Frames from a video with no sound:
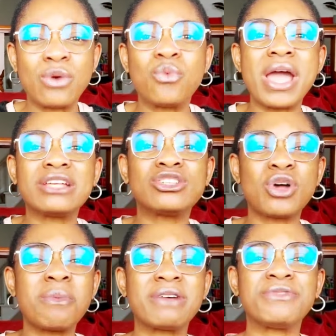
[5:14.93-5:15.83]
where
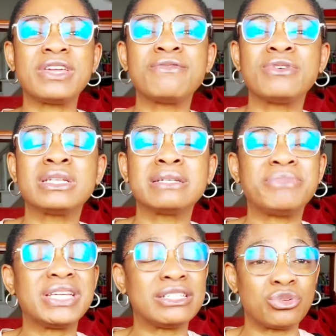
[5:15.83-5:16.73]
some have
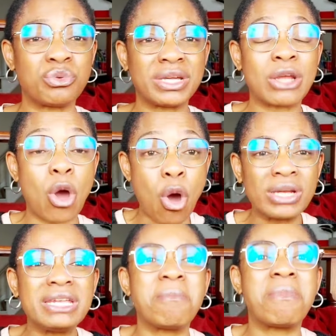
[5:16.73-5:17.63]
even been doing
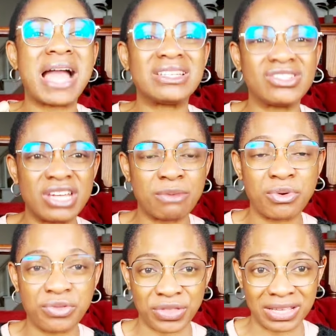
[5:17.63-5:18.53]

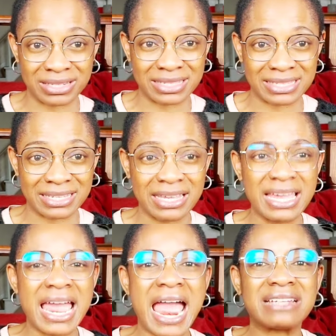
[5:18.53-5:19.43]
unimaginable things
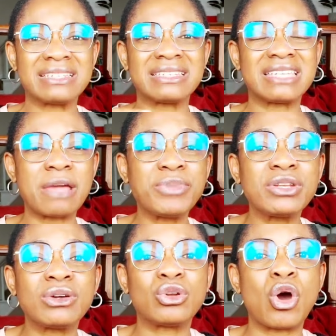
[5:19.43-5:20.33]
and
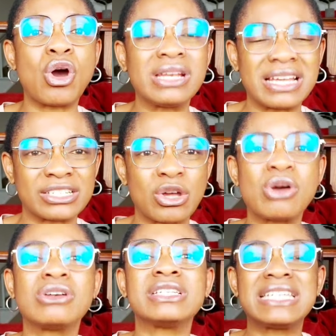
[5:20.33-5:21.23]
stepping on others,
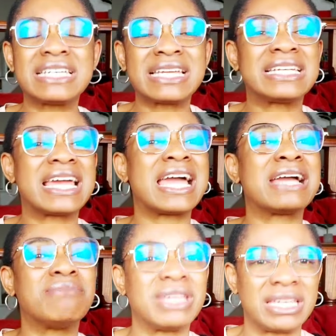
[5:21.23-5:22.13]
hurting and
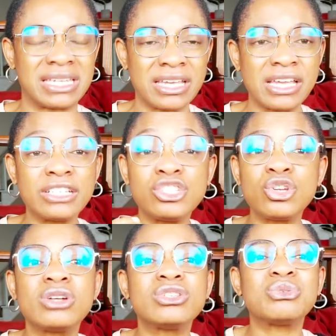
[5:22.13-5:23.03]
harming
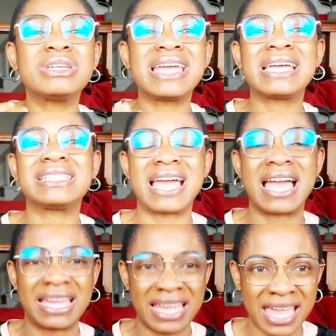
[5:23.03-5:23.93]
just to get
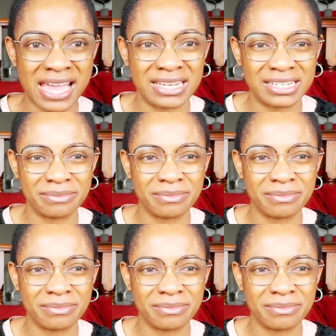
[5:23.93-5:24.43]
ahead,